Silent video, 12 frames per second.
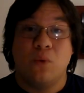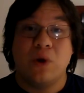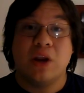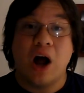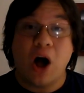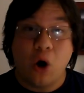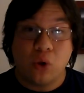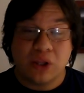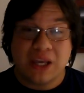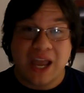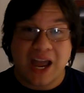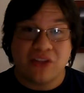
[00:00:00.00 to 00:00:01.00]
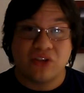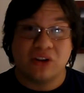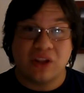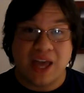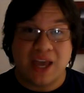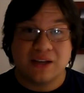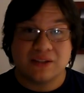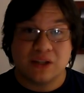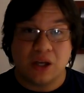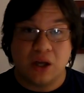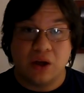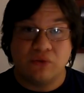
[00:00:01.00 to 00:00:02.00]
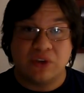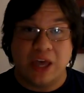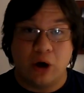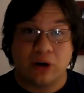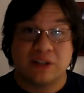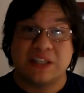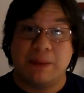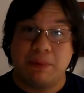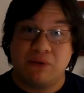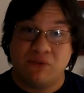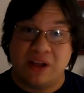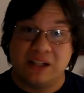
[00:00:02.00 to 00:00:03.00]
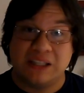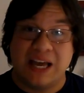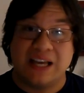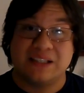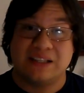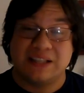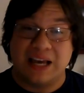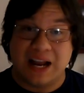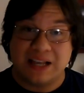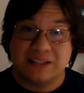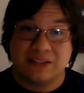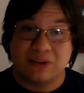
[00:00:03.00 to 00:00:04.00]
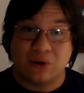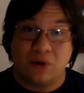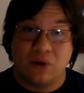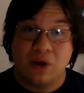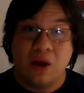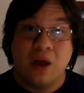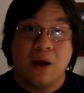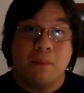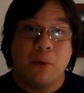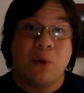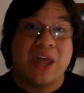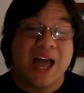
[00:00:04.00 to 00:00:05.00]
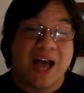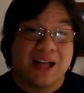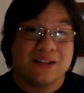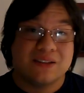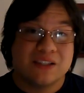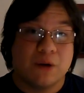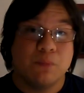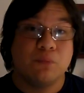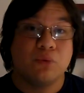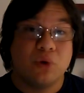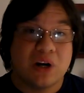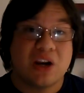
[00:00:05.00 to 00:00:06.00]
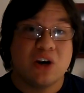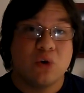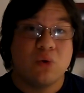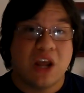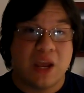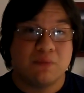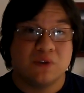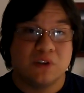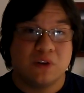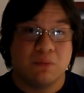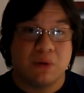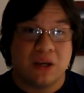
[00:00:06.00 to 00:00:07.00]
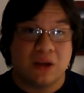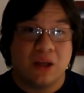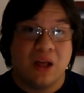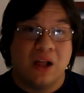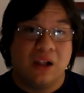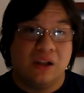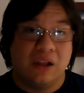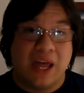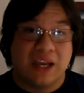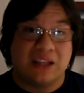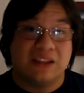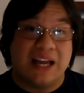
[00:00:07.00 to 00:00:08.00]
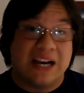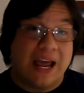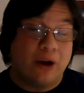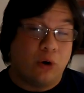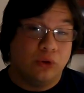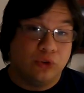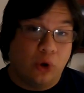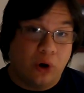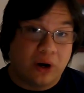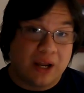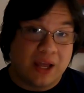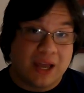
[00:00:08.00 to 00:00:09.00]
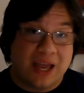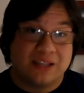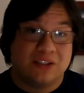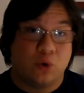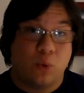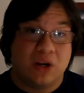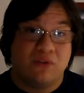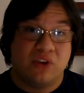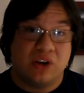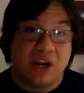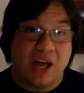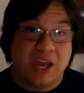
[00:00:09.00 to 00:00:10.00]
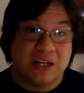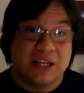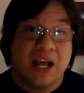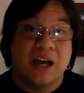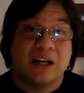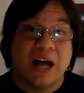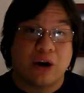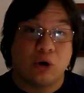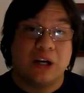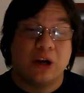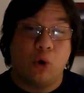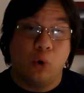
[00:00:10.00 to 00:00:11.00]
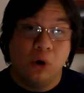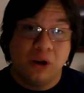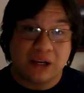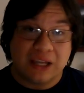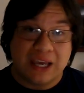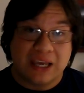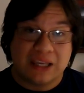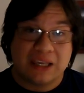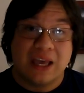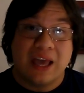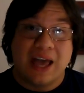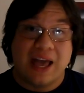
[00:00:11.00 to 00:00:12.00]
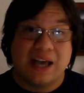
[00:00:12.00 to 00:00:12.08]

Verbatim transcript: We not only had the likes of Georg Zeppenfeld as Zarastro, but we had some pretty new names to me, like Danae Kontora as the Queen of the Night, Carolina Ullrich